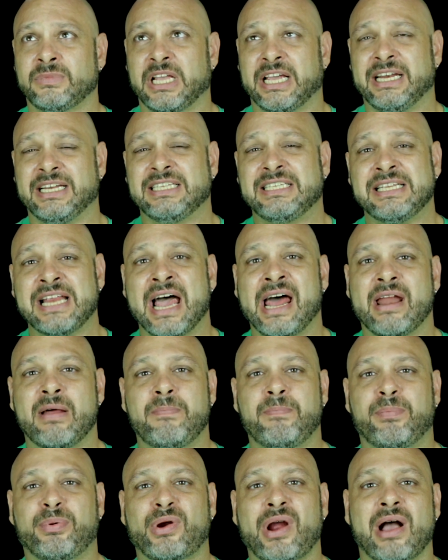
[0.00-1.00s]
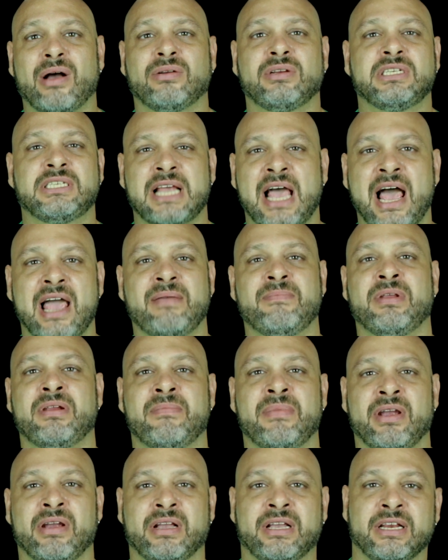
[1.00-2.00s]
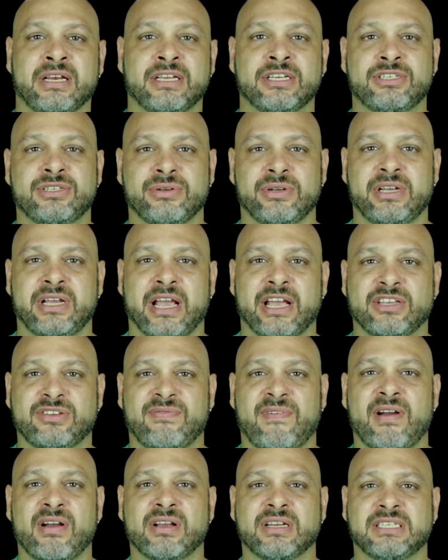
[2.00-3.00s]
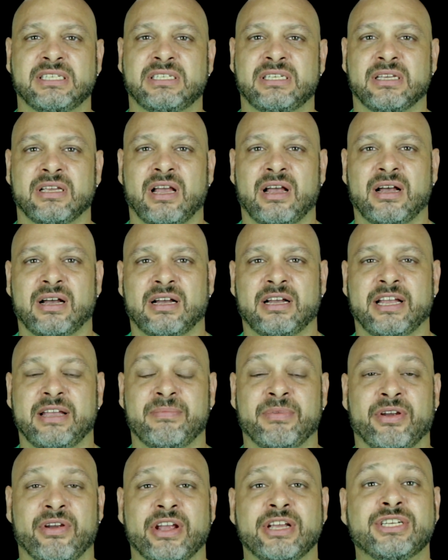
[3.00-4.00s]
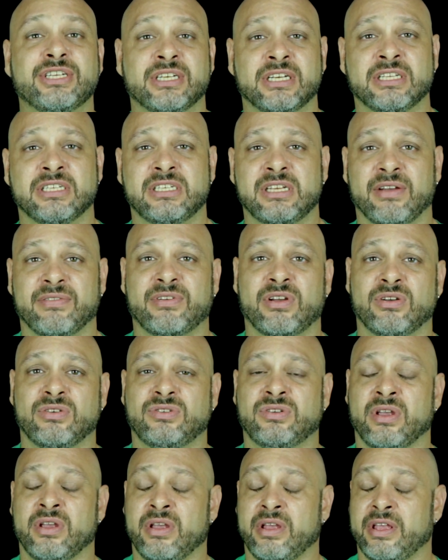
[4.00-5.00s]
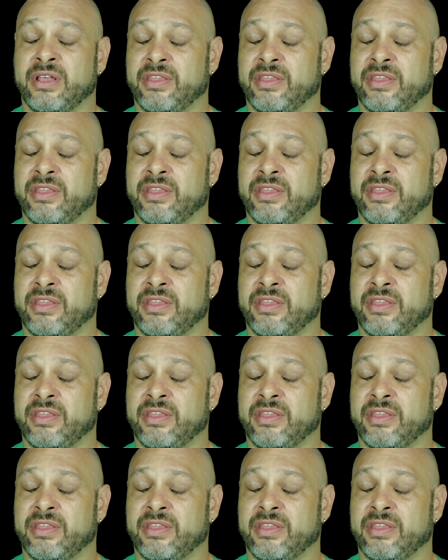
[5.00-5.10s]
and it's not a proud time in American history as far as immigration and stuff goes.